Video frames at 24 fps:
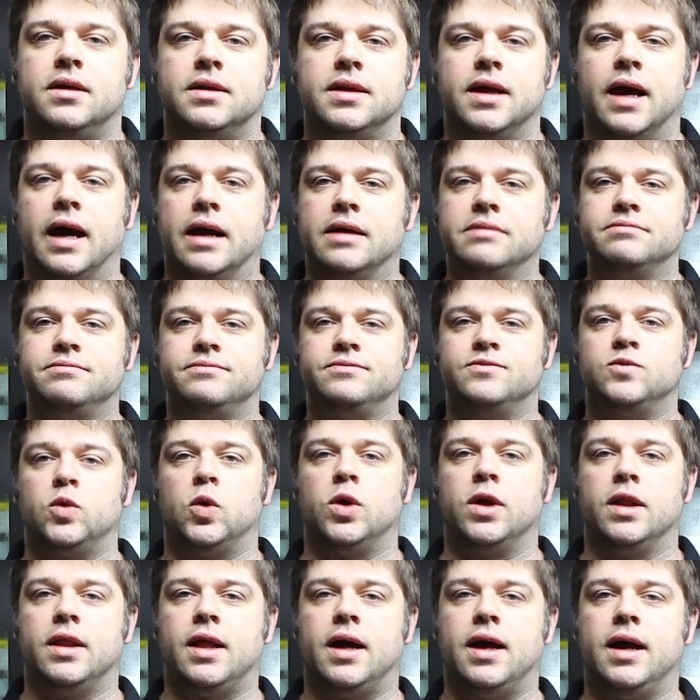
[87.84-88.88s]
Yeah,
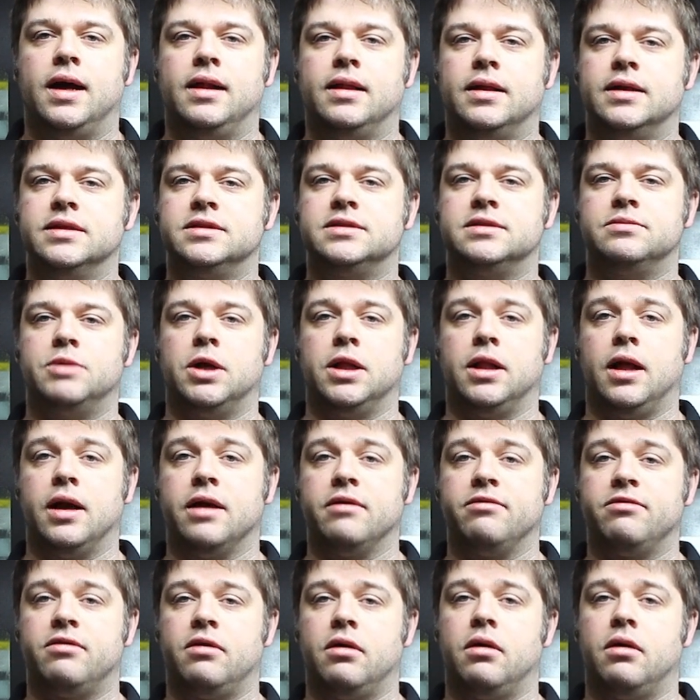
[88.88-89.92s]
one of the highlights of my life.